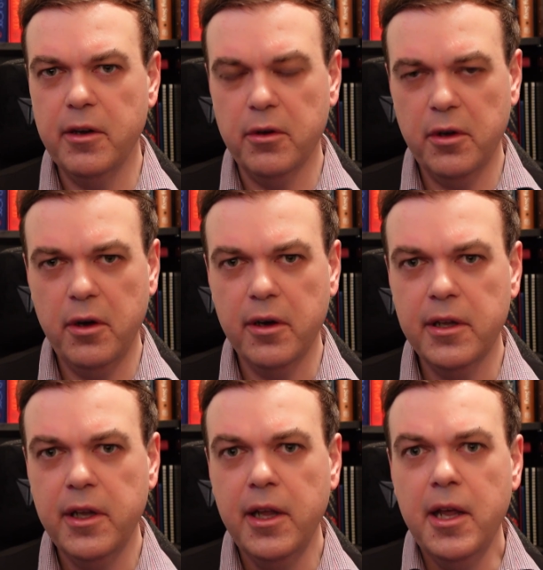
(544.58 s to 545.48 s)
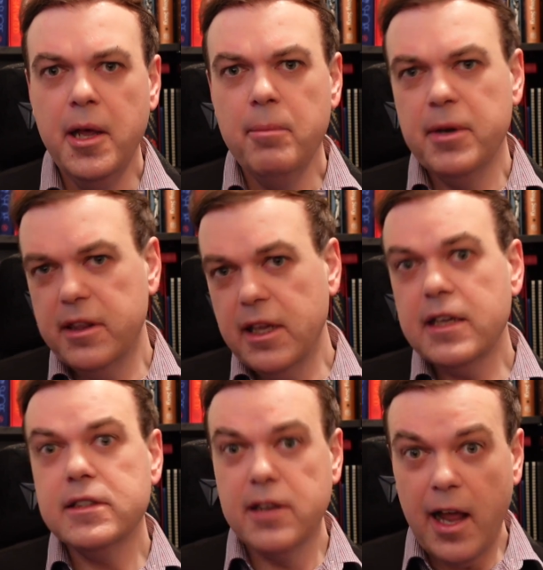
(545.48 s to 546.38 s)
Hong Kong. But
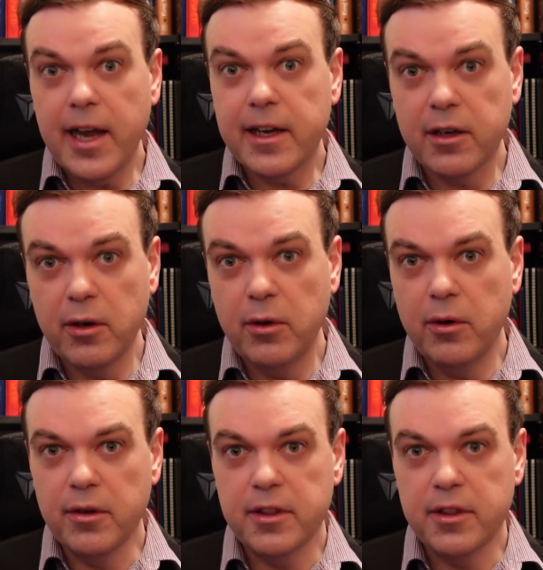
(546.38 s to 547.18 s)
things like law,